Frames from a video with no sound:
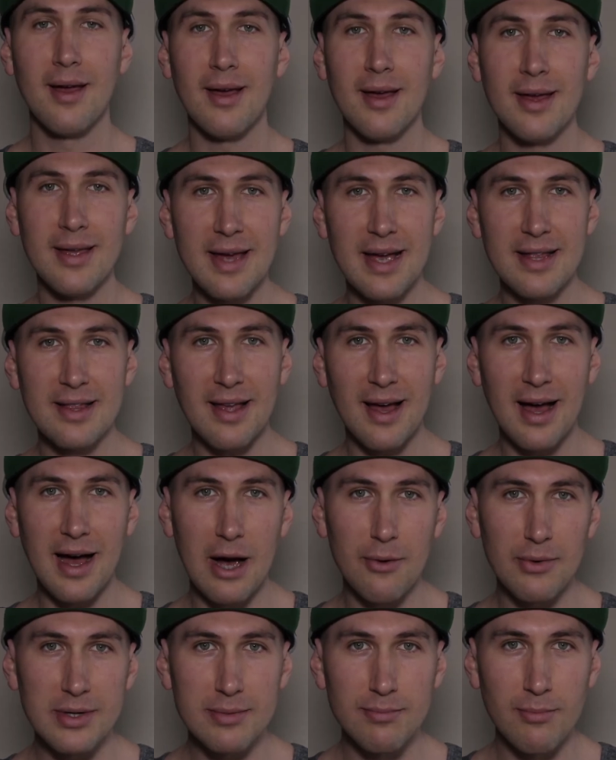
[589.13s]
Yet I
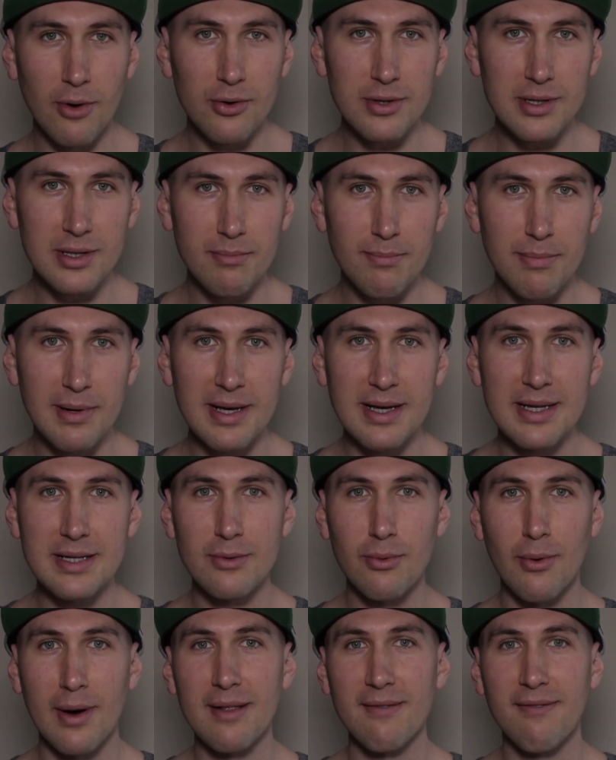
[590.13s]
was mostly
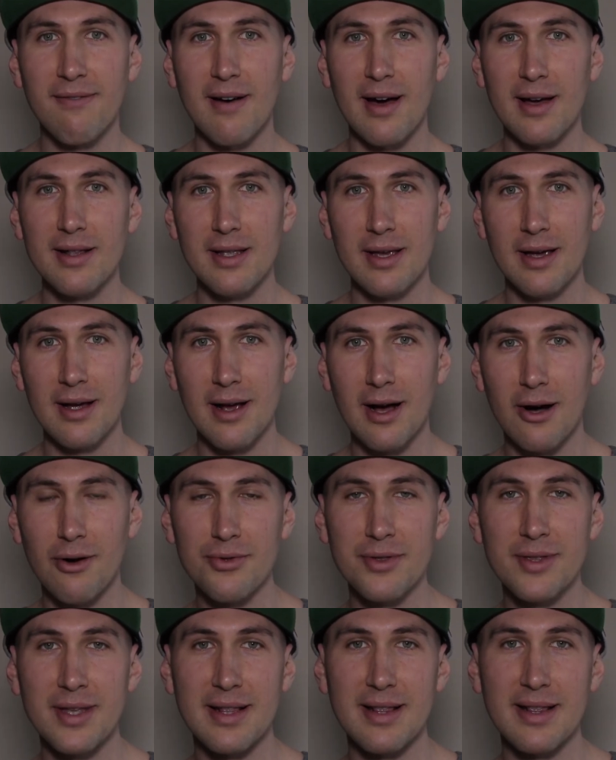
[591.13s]
pleased when finding
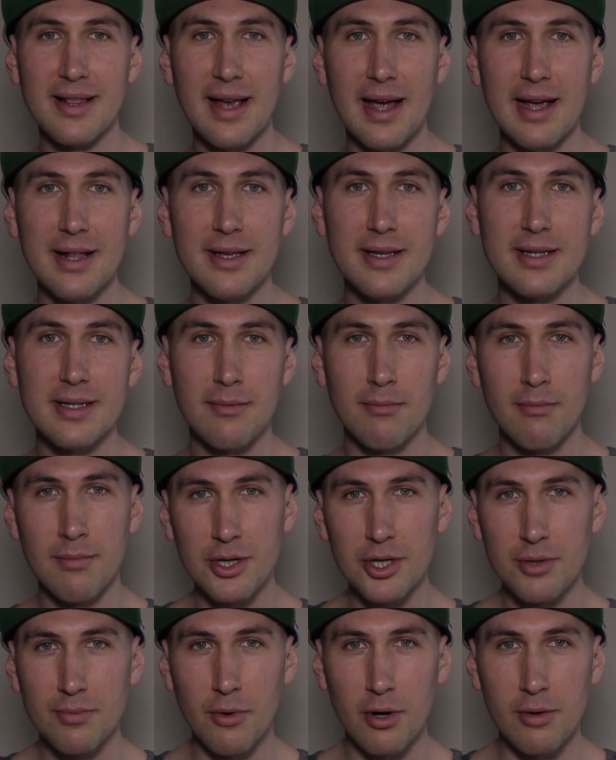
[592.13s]
out that ladies
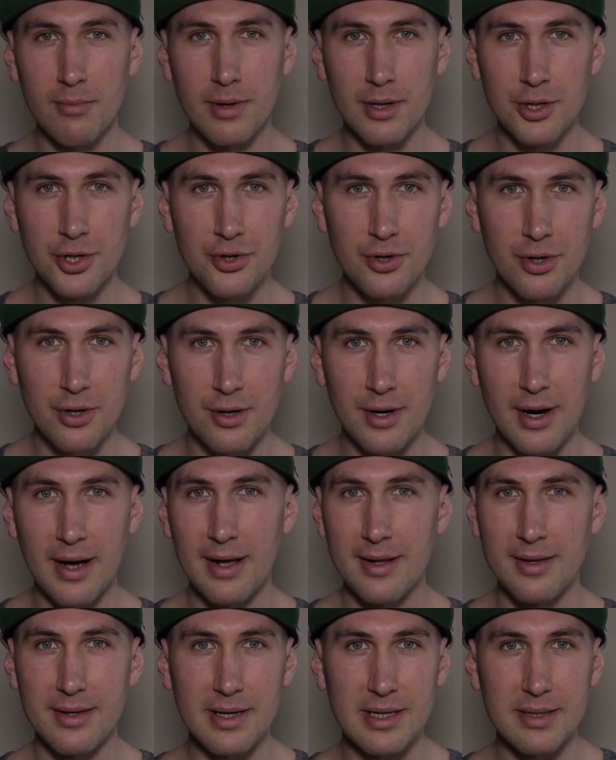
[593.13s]
much more mature
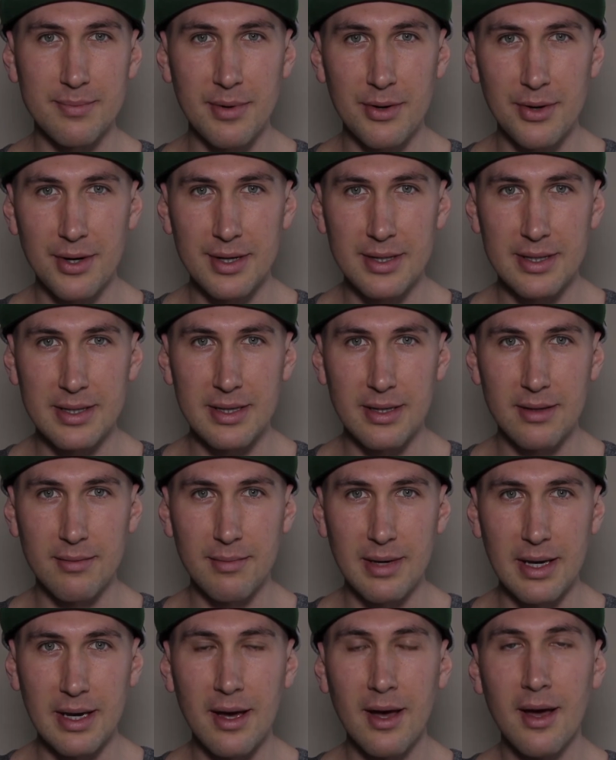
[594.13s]
and experienced than
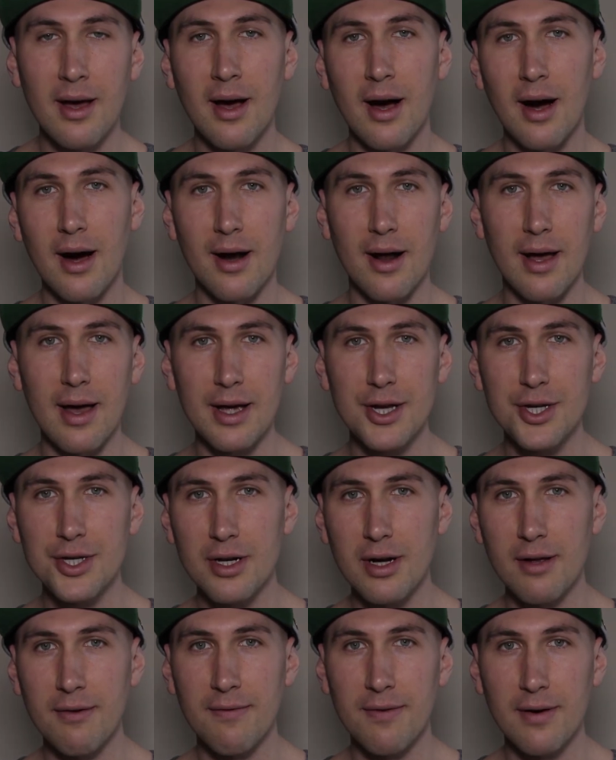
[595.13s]
me are
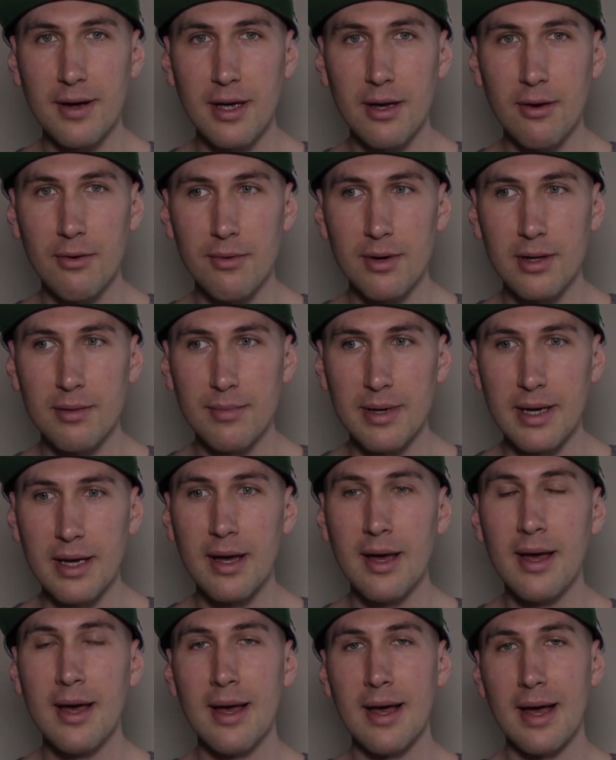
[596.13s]
actually fucking with
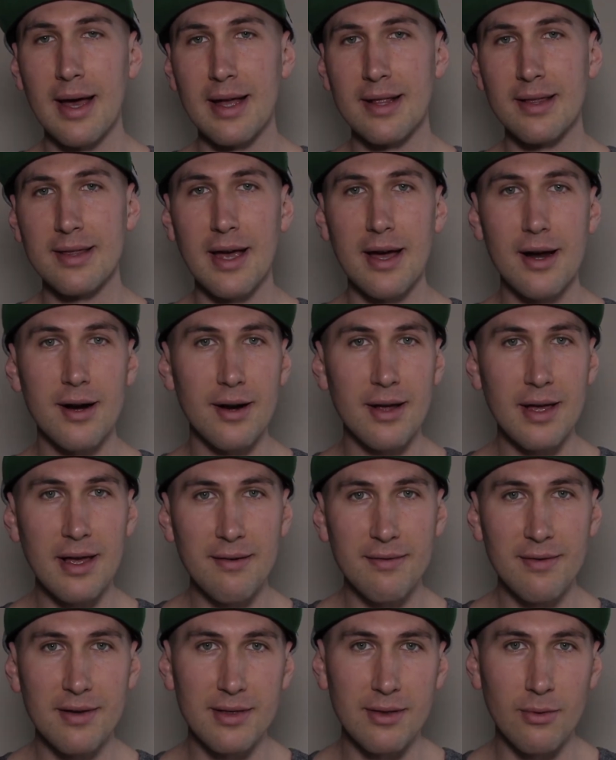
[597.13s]
me and they're
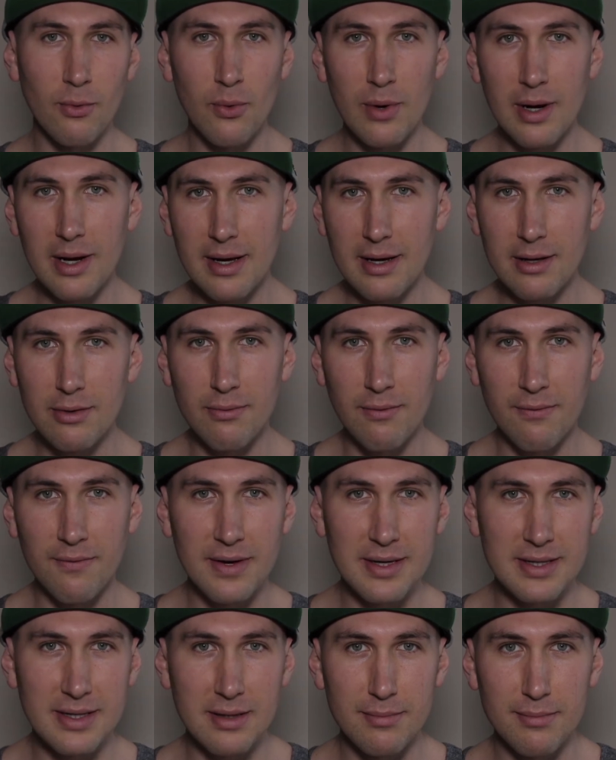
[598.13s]
even willing to
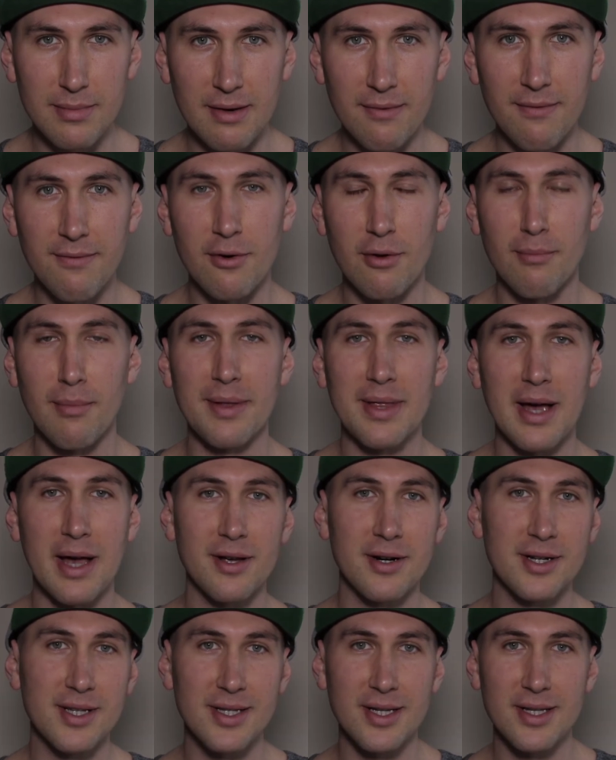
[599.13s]
visit me from
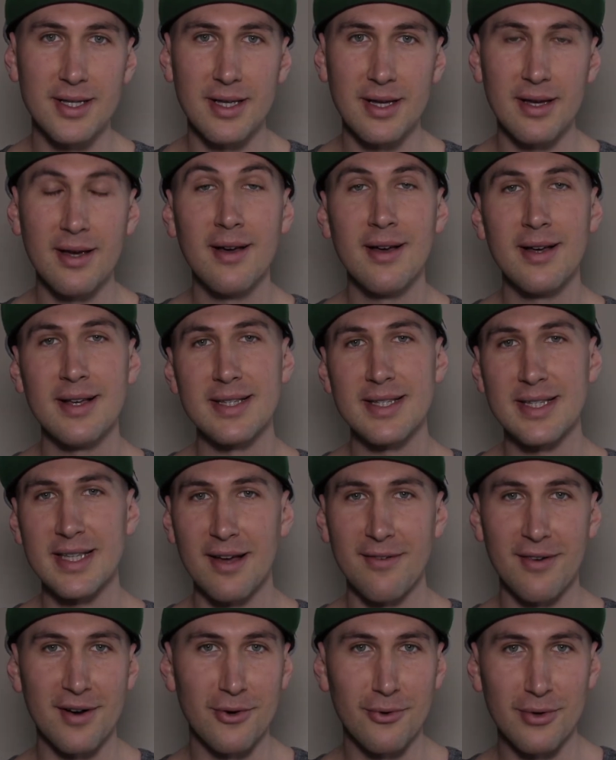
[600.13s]
another city
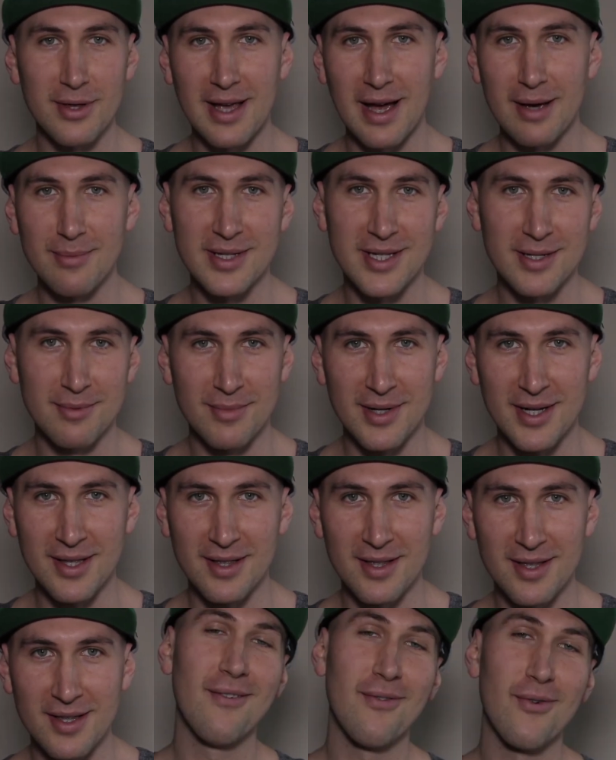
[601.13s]
several times a month.